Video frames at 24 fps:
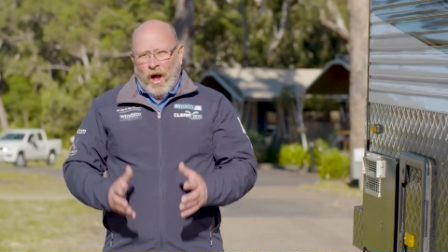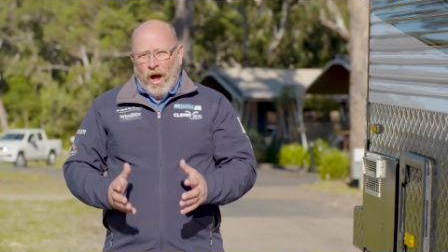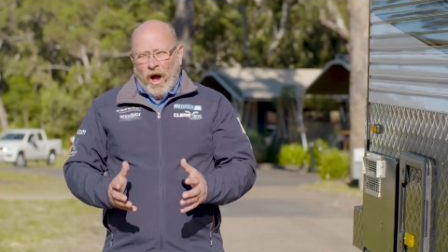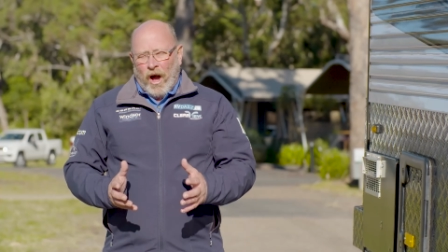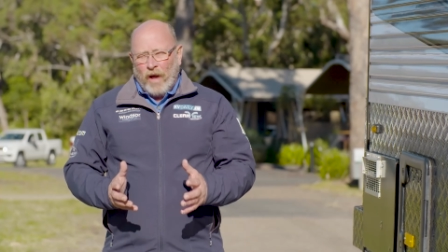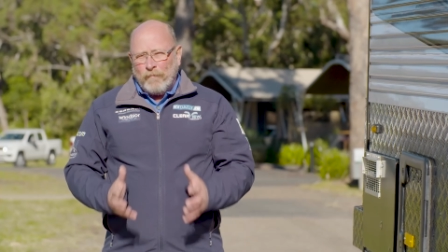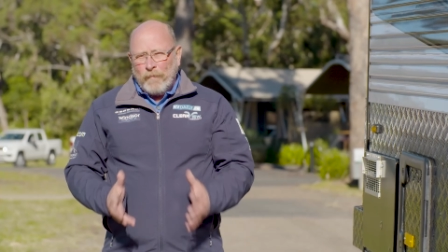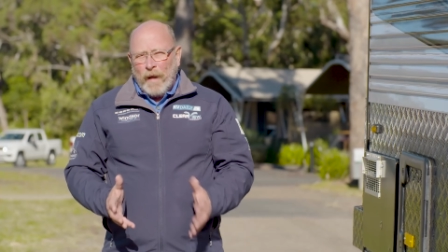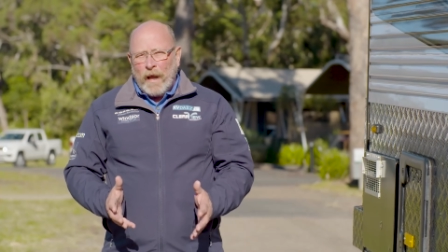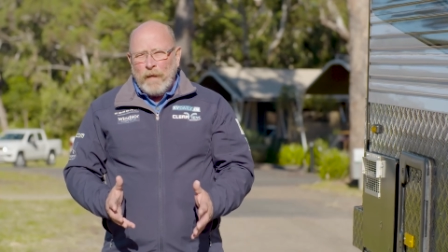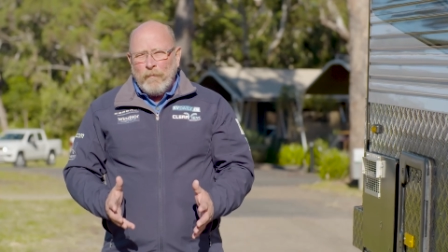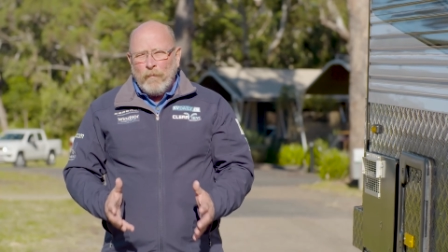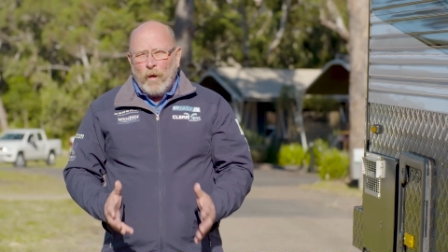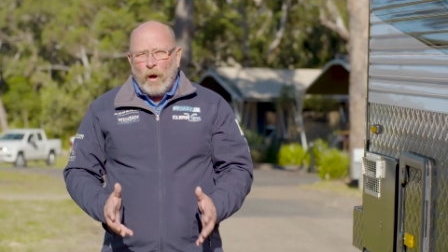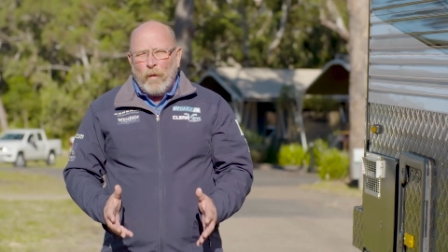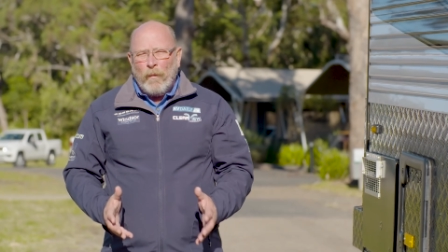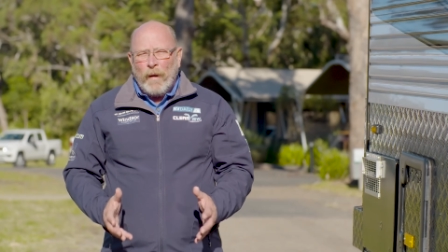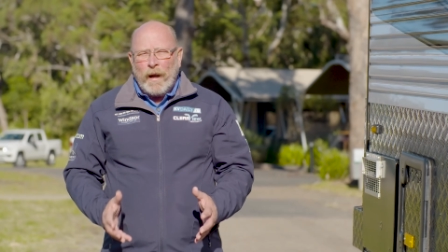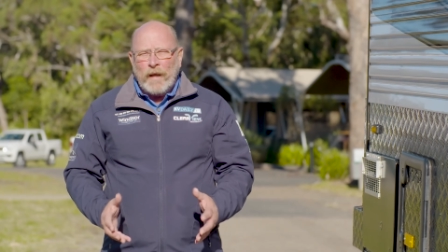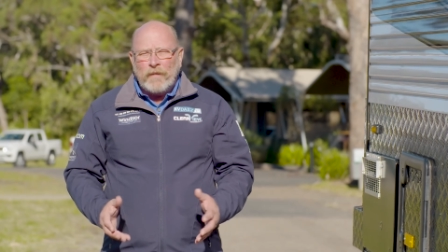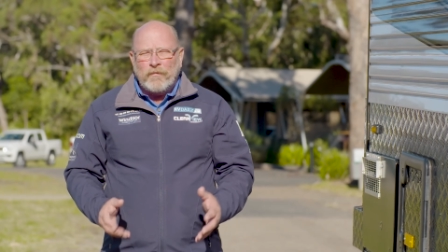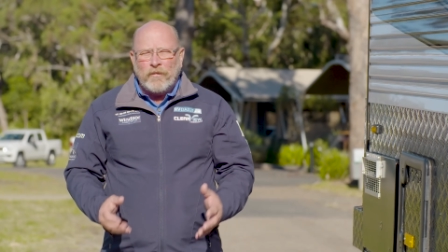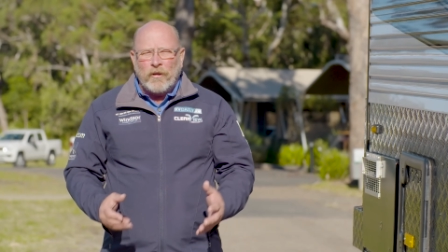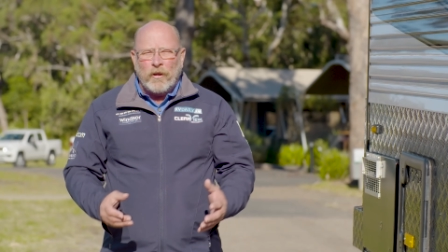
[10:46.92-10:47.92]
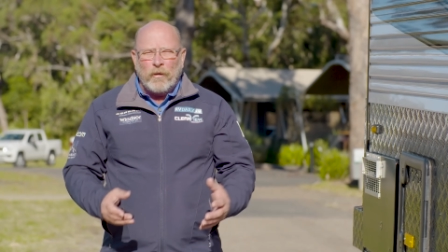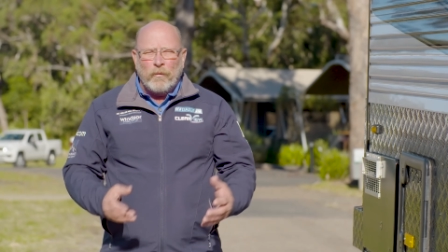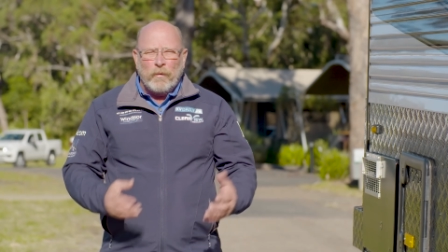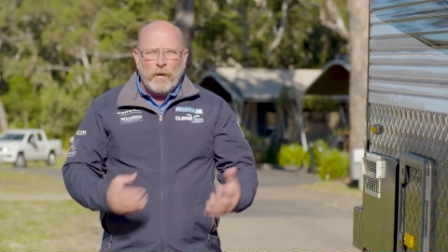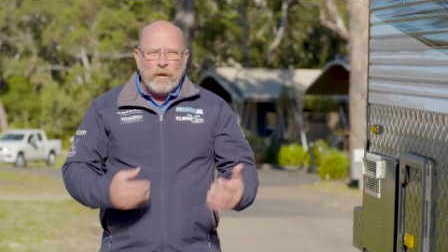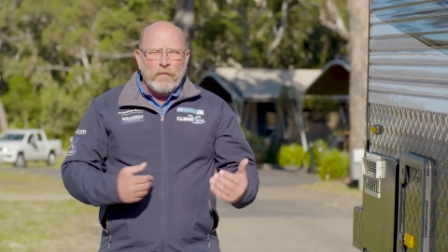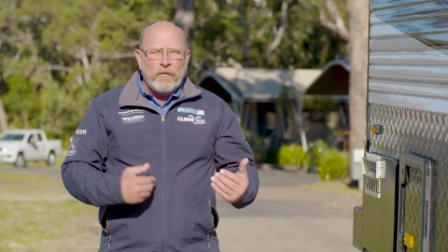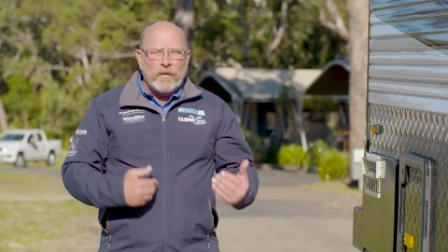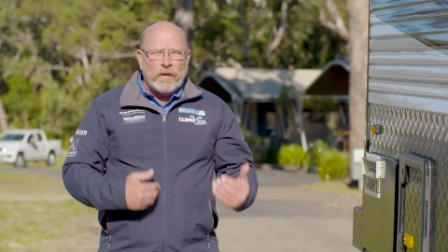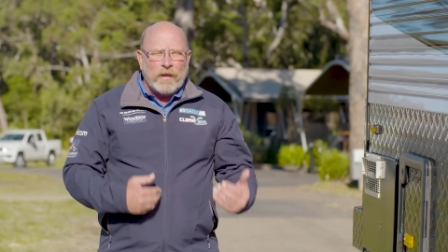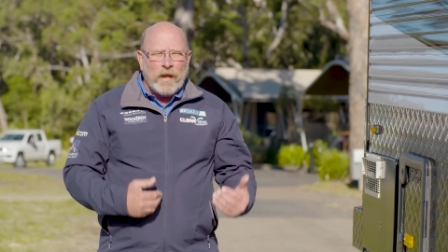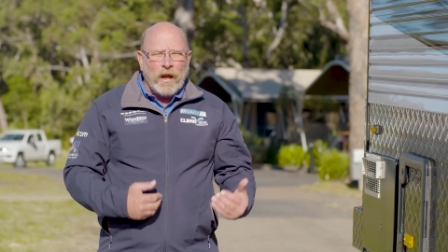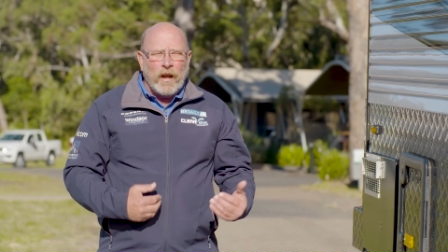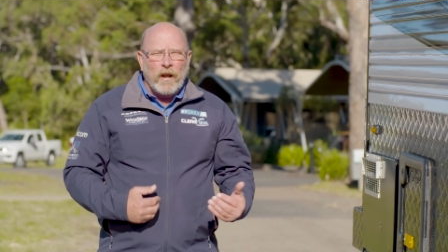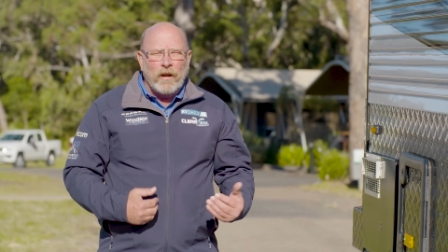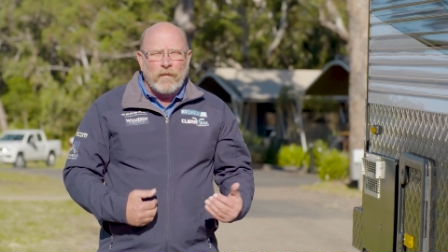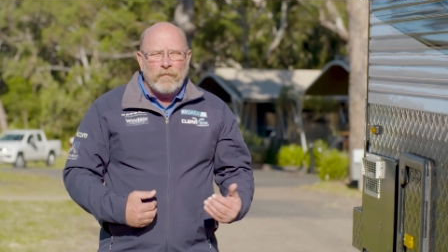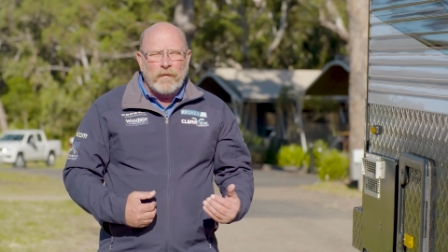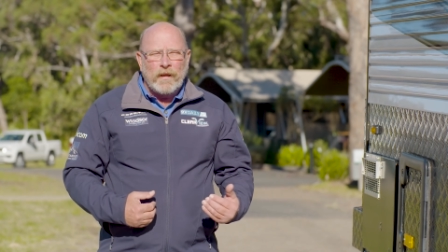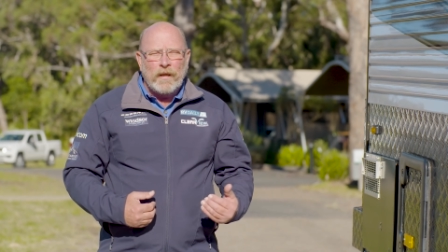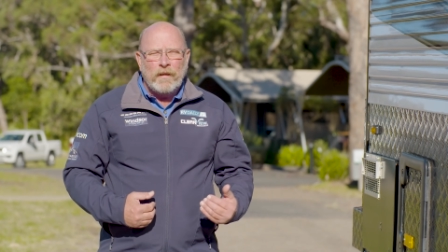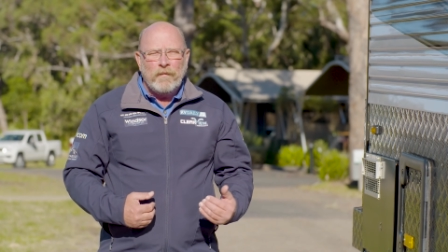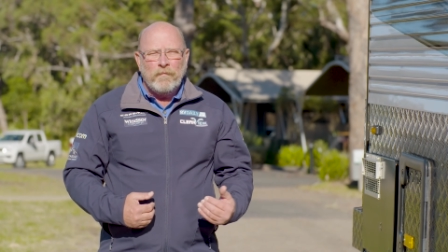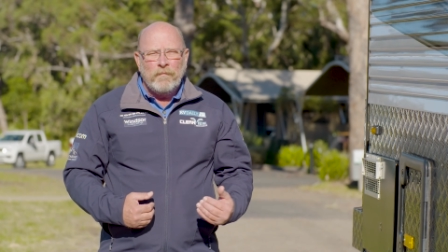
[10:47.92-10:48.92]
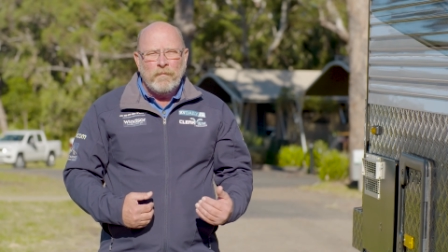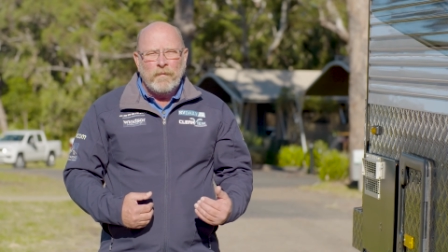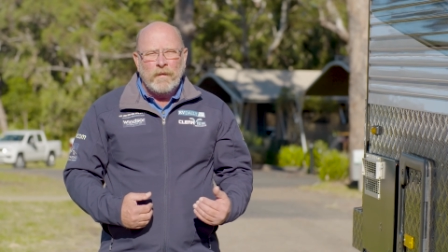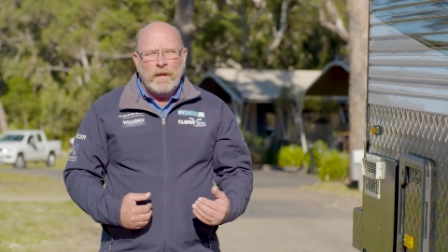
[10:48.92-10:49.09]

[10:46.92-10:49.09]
I've made my way to the rear of the caravan,